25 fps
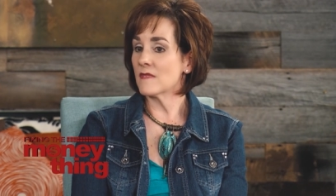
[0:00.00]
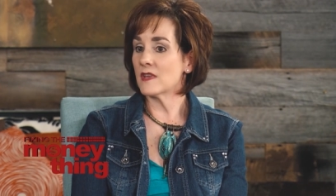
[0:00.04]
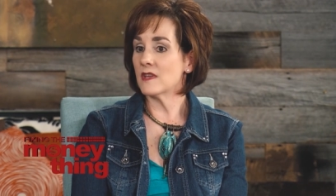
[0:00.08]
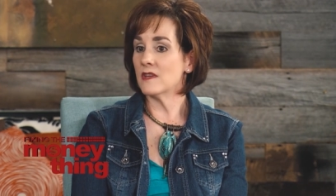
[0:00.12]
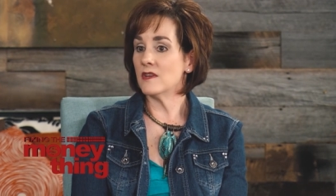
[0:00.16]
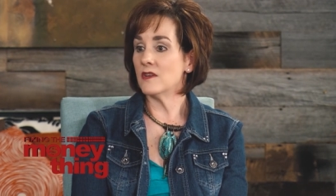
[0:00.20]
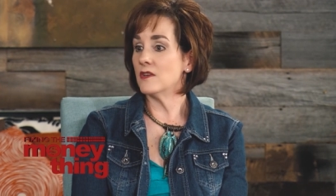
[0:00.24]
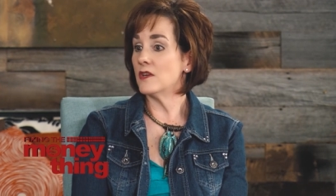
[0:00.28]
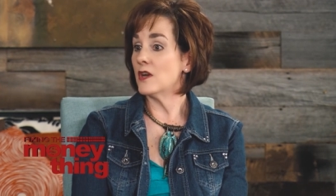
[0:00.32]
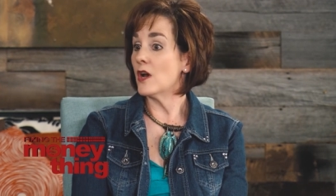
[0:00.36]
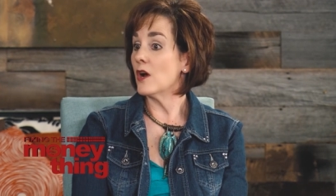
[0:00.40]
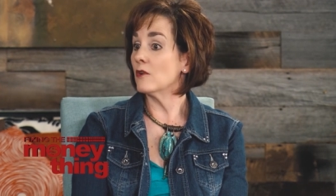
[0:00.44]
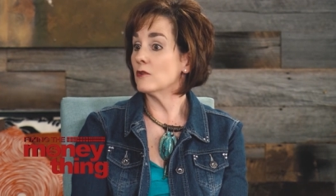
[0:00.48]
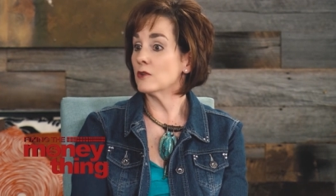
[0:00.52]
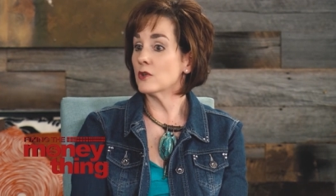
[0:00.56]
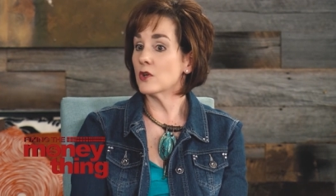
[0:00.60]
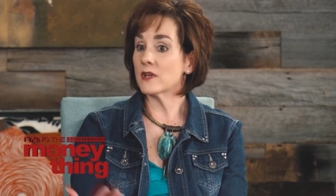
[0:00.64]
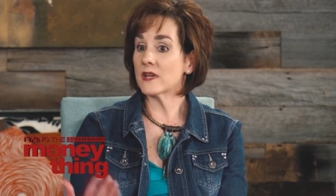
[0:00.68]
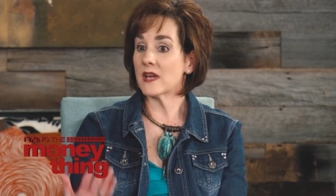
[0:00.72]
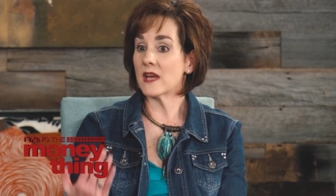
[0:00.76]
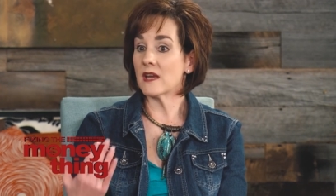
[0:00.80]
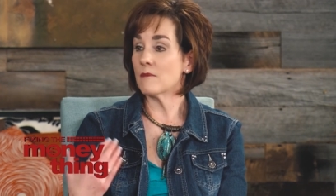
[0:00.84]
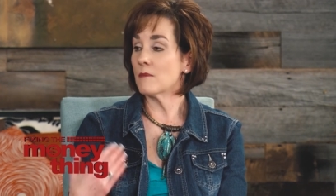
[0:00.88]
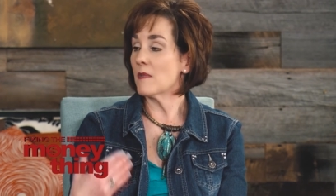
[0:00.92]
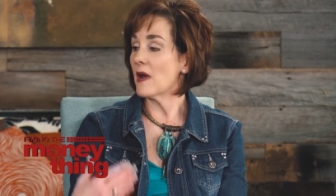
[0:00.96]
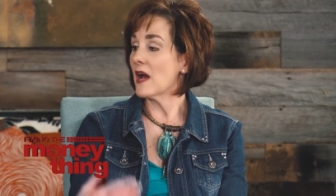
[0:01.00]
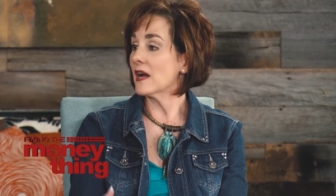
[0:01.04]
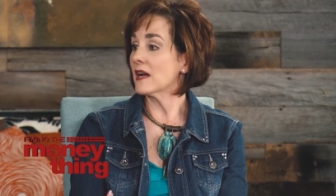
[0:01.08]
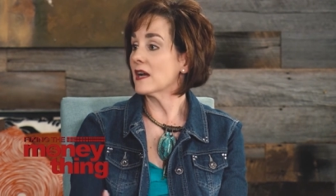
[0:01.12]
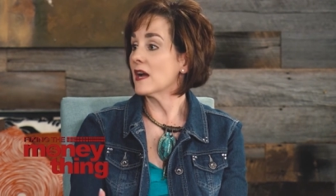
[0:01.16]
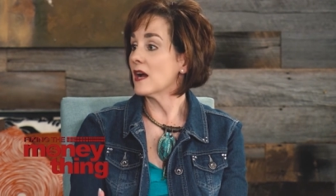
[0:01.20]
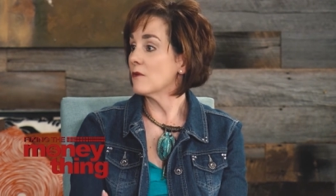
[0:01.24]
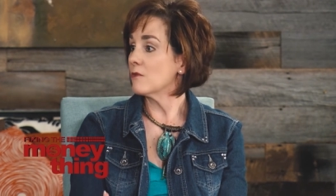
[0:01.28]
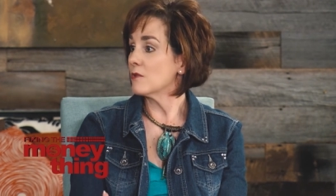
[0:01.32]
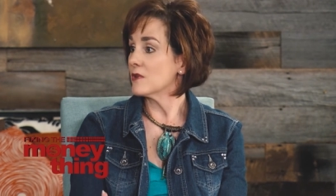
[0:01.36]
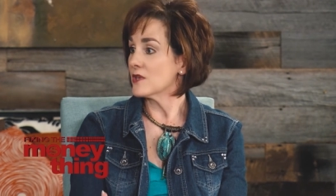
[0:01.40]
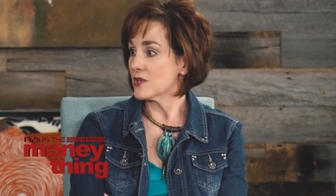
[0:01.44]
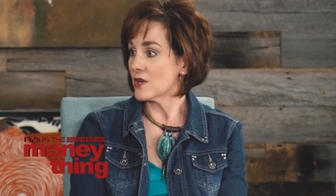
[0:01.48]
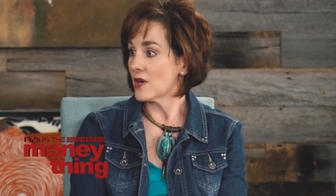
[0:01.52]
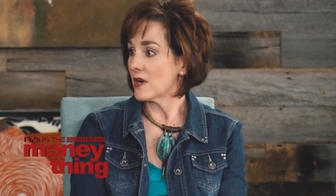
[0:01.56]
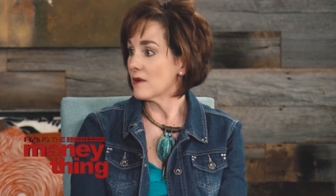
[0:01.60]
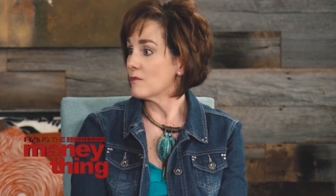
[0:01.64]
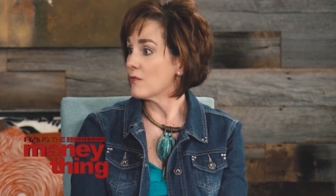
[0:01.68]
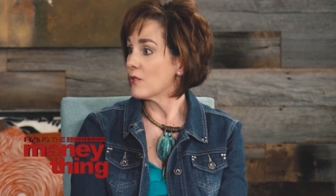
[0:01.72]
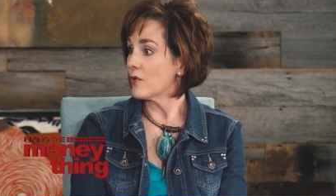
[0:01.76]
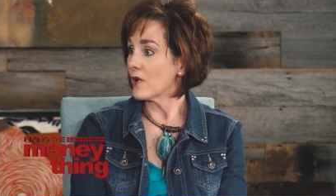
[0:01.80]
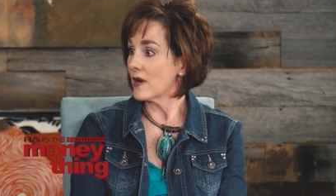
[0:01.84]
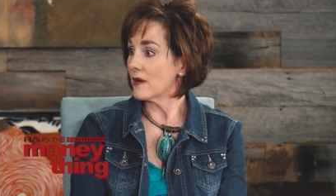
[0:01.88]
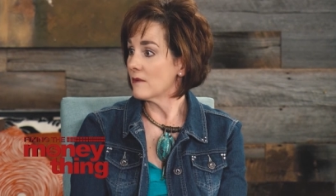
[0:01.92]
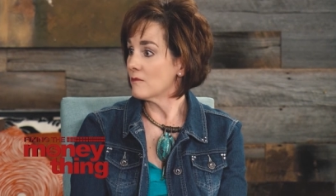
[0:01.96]
you know, looking back, I wish I'd
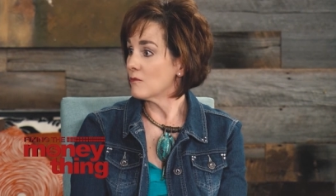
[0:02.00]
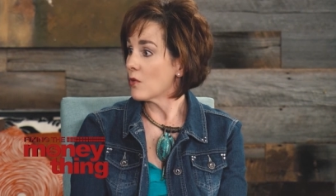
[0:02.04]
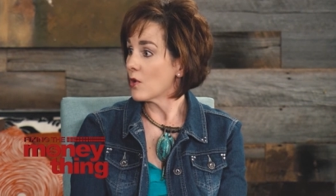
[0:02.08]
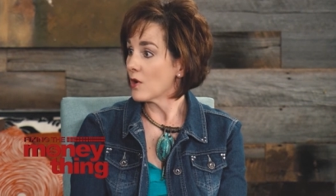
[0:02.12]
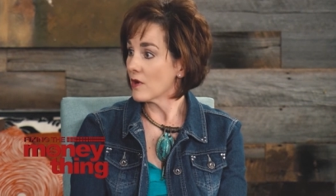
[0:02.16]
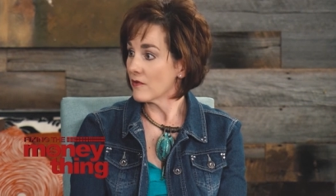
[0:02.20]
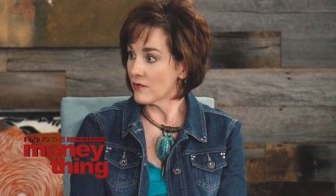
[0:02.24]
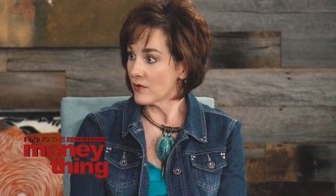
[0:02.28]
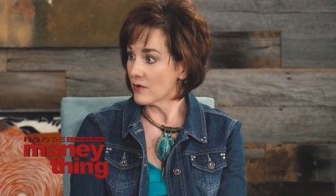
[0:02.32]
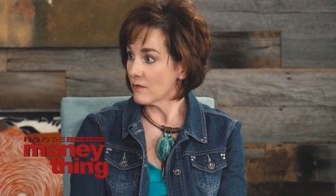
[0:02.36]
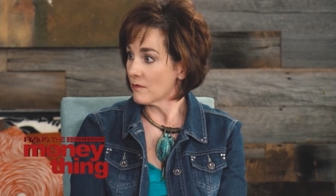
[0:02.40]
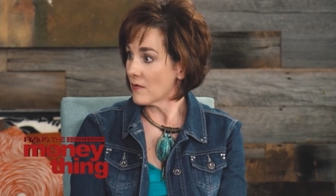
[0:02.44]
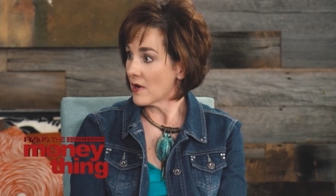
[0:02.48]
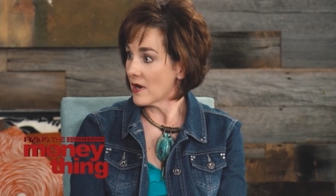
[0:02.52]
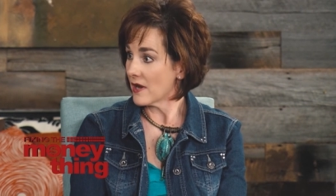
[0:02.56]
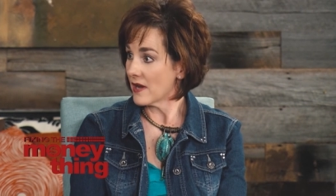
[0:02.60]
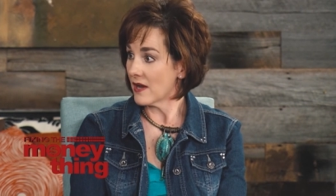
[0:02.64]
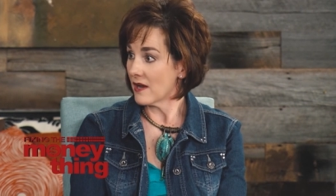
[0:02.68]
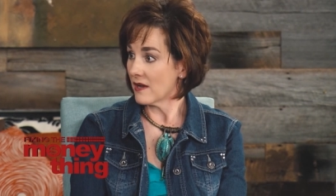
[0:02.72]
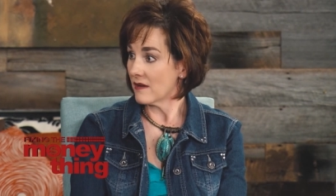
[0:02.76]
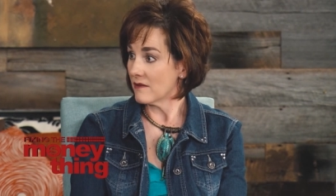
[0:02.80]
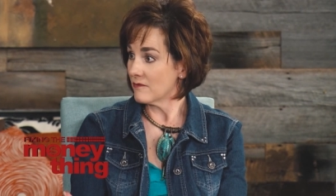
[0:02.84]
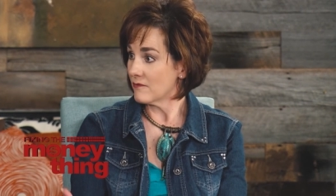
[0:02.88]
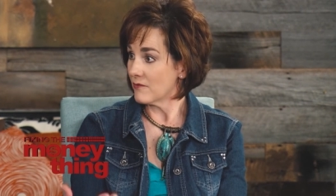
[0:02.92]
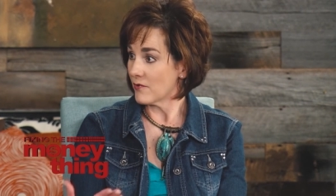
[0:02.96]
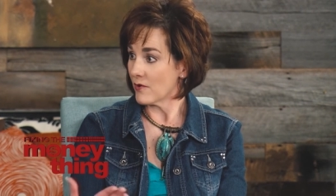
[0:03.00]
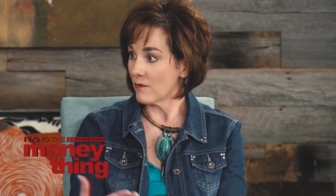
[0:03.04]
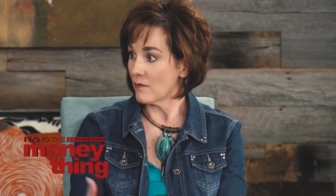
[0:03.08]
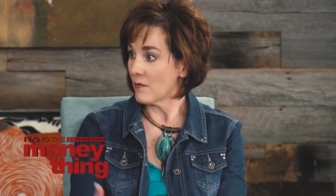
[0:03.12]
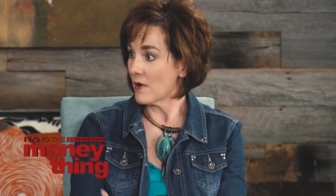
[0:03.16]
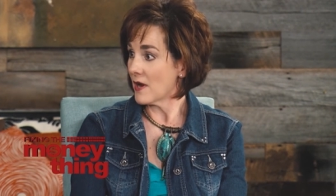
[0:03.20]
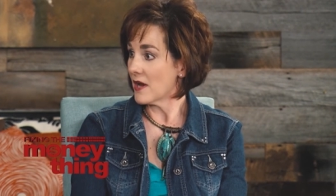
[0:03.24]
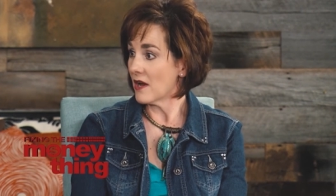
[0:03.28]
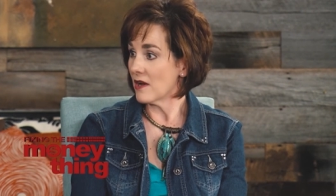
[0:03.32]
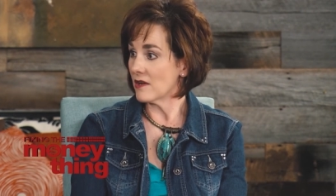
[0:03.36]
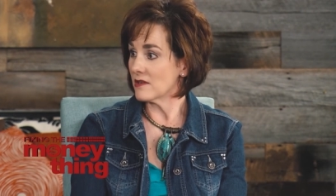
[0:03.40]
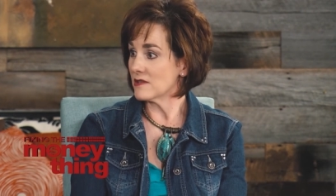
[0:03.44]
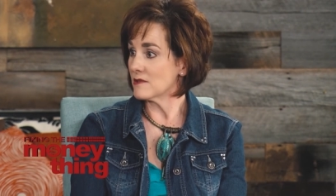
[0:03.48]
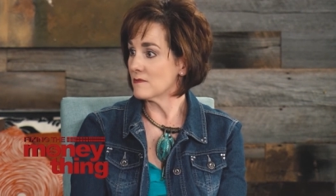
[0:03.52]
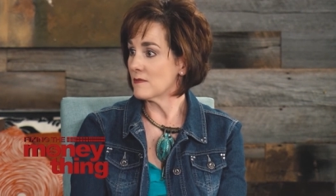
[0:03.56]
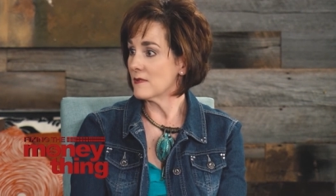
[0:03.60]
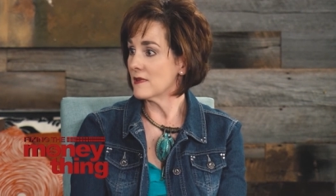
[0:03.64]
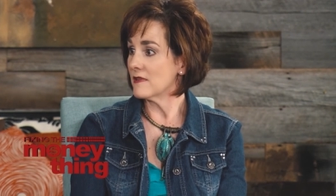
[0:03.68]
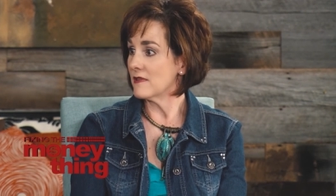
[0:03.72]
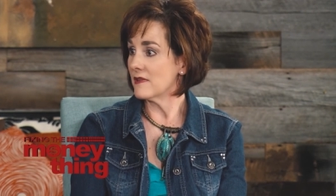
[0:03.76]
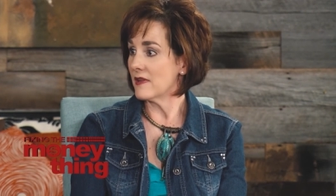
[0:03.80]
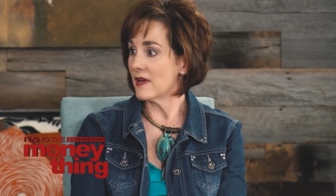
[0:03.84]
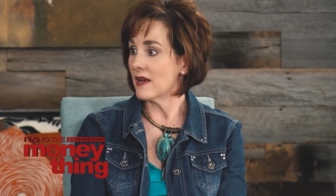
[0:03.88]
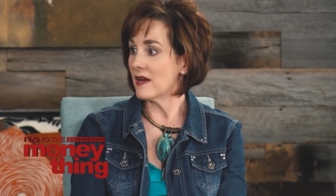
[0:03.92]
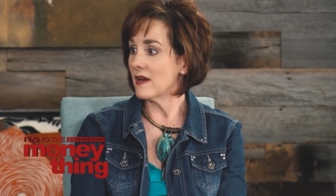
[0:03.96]
prayed more for my
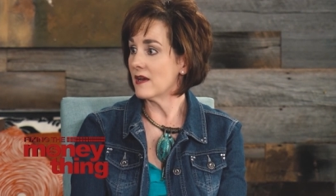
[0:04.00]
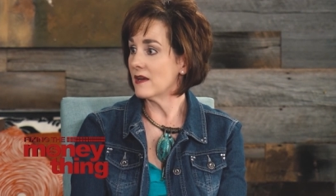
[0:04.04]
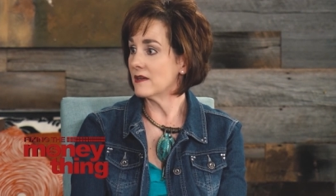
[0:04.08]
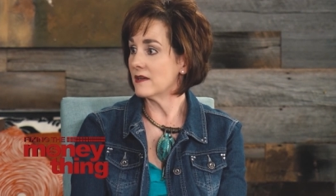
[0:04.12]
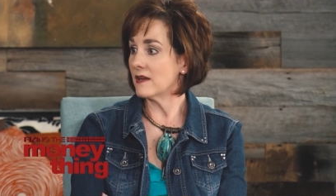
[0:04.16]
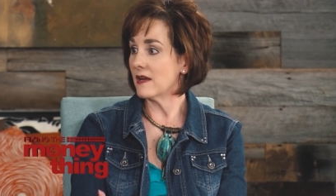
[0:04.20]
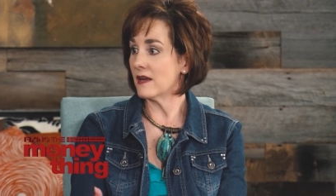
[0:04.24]
husband then,